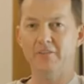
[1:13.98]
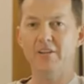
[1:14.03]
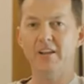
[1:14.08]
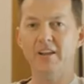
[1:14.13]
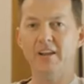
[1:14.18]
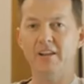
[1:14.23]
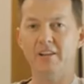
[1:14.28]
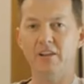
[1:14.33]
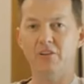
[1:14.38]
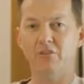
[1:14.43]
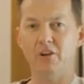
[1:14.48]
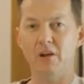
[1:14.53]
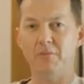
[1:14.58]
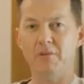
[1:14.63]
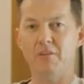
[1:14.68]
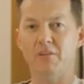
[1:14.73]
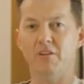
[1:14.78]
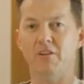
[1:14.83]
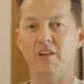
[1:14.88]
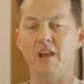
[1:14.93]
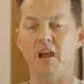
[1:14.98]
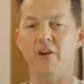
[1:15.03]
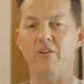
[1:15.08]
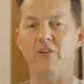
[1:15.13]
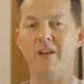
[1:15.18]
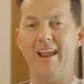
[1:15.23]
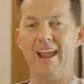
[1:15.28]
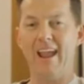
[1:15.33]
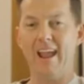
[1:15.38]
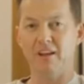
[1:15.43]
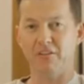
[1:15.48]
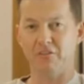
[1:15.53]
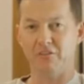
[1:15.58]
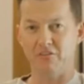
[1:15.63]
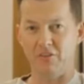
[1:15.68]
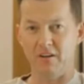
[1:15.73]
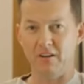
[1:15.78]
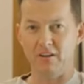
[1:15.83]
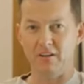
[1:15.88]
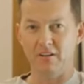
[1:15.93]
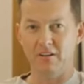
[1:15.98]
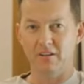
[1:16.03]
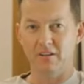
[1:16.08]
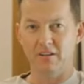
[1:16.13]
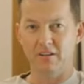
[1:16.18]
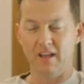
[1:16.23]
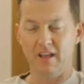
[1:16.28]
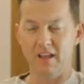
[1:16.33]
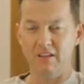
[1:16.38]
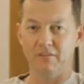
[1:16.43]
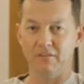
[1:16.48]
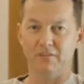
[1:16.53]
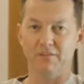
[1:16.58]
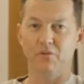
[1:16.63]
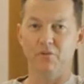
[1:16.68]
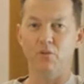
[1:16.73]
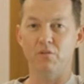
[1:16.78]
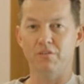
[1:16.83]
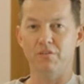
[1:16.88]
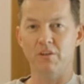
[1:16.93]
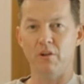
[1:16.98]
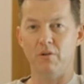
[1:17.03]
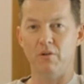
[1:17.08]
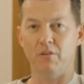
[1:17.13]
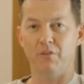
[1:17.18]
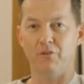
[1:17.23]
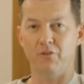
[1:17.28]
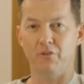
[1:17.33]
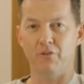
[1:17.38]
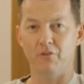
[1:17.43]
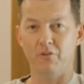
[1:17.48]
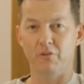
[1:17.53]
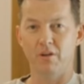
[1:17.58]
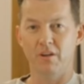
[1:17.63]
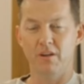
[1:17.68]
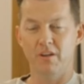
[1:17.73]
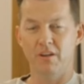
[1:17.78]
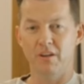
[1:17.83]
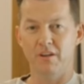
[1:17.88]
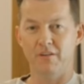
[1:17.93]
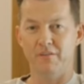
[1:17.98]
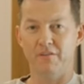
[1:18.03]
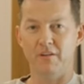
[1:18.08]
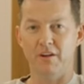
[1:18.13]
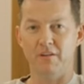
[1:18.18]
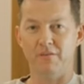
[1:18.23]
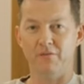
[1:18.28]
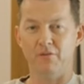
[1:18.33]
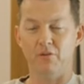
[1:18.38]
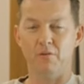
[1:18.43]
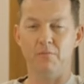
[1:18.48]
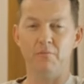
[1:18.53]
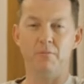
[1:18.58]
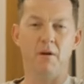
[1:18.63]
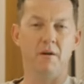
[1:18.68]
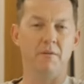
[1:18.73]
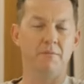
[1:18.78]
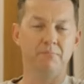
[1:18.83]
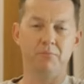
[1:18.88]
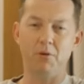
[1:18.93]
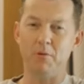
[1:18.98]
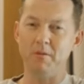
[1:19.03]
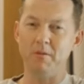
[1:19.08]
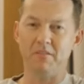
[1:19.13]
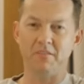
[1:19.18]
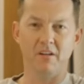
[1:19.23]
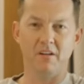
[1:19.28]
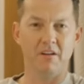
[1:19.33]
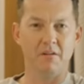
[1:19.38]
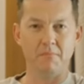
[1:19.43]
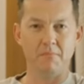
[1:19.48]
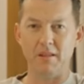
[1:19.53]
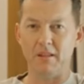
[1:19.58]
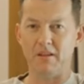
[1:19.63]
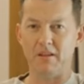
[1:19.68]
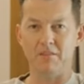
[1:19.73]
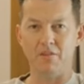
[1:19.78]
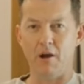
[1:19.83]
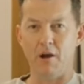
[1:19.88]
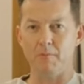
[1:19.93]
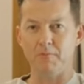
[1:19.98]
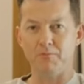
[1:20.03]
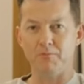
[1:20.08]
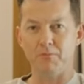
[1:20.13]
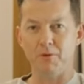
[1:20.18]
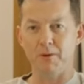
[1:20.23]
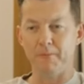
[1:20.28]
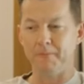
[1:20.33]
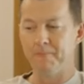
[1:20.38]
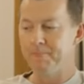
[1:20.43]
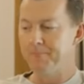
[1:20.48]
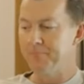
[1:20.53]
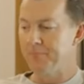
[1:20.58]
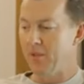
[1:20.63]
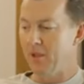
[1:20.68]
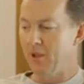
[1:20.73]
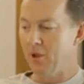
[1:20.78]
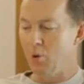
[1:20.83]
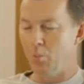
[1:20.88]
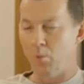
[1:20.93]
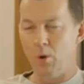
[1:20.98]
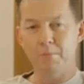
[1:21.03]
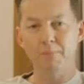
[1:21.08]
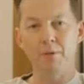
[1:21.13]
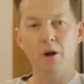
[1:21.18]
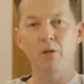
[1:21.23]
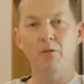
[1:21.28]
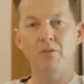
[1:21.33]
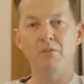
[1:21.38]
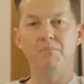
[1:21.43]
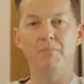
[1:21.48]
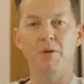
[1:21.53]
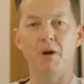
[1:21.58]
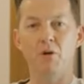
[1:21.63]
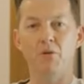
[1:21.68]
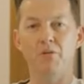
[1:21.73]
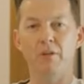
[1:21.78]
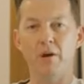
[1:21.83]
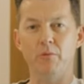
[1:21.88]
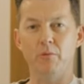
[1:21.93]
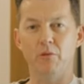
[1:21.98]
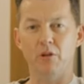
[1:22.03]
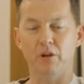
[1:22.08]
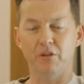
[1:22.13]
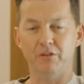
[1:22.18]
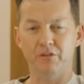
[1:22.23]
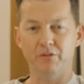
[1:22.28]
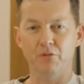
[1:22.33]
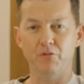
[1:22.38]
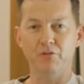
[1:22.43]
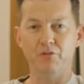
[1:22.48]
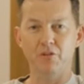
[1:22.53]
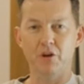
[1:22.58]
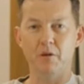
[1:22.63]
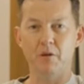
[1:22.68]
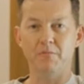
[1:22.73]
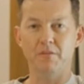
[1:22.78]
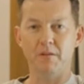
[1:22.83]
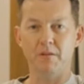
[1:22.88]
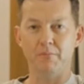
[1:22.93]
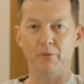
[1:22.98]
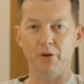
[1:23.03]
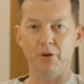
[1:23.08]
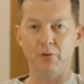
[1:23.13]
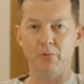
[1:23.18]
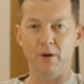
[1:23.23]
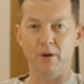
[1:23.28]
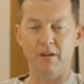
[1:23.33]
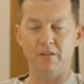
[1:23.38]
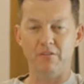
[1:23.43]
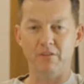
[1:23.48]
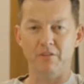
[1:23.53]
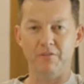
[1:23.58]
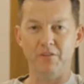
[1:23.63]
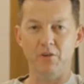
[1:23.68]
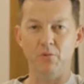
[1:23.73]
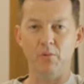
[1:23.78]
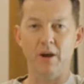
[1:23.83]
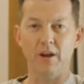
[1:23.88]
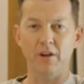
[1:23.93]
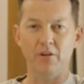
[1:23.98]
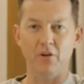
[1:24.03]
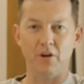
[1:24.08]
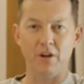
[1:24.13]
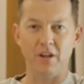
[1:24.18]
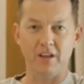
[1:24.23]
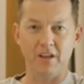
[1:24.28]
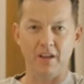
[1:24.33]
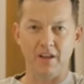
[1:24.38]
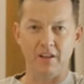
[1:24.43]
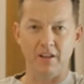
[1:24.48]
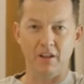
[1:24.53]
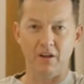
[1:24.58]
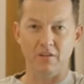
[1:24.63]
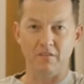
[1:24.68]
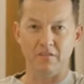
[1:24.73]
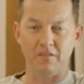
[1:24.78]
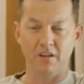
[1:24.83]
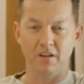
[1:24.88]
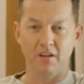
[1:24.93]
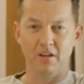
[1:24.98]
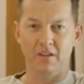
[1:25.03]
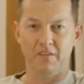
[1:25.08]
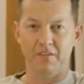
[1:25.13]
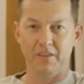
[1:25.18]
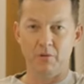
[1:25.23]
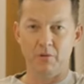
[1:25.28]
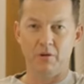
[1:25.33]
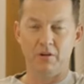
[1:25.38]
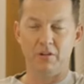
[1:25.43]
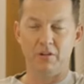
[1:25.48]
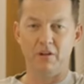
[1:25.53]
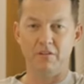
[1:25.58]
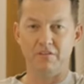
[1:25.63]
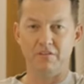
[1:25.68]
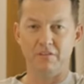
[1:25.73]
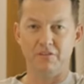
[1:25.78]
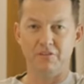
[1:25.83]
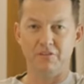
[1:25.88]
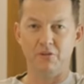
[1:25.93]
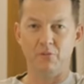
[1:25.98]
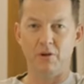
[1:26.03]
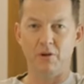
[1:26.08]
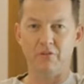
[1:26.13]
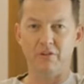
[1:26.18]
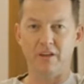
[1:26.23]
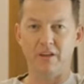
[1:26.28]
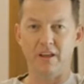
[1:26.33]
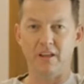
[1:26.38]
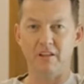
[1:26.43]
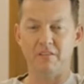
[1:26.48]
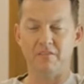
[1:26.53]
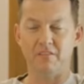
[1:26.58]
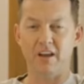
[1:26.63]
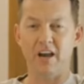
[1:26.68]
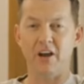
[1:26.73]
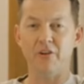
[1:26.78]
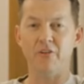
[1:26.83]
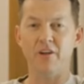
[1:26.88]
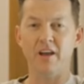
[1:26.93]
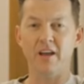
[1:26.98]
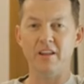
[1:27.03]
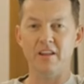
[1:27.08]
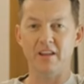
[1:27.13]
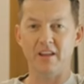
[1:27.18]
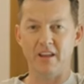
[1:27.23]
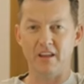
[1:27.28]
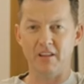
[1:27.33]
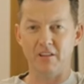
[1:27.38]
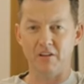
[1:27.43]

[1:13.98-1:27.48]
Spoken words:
every kilogram that you carry extra is the force going through your front foot. I've probably said it a million times, but when bowlers bowled, they were like 2 times their body weight. So if you weigh 90 kilos, they were close to 200 kilos, 180